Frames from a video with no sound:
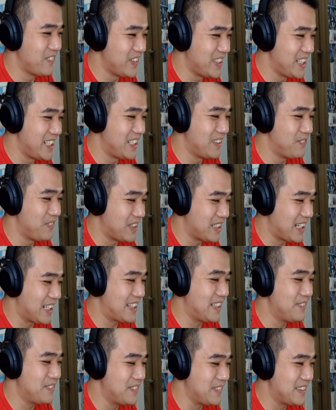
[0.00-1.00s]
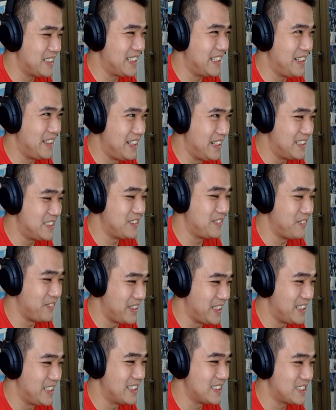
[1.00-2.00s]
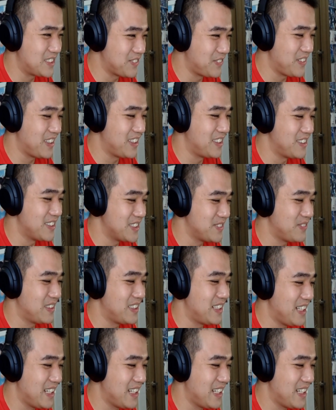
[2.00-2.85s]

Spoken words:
Wein, but I don't think he needs to win this, to be honest, but